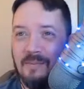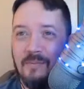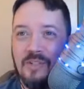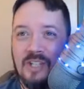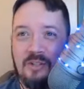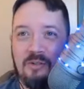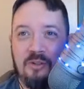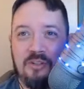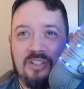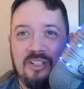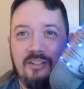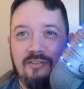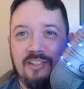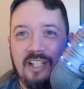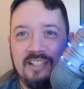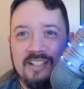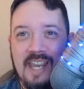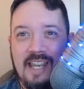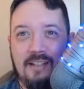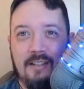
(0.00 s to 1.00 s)
some general stuff
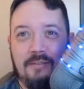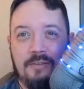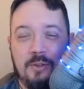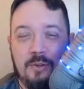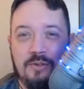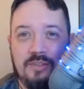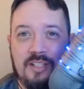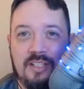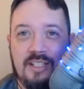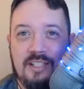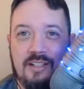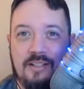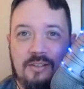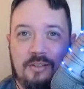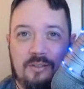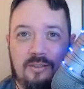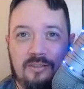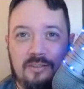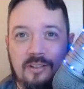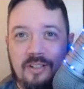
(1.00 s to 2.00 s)
like Tale of Two Cities
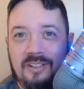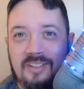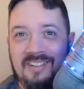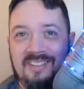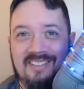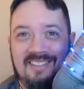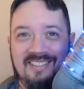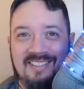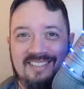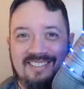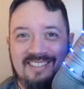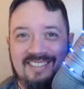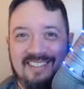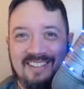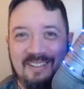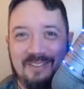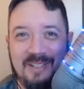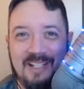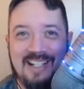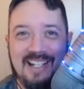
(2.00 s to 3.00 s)
or
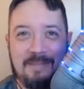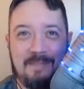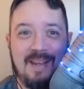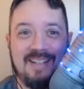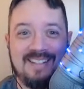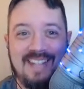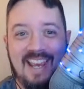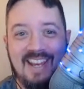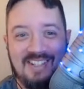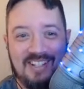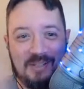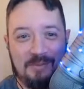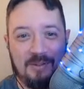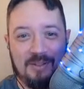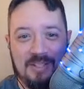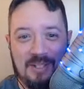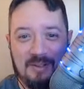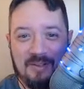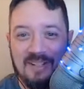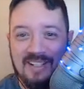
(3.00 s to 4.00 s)
Great Expectations
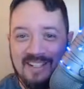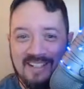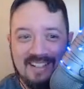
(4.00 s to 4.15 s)
with you.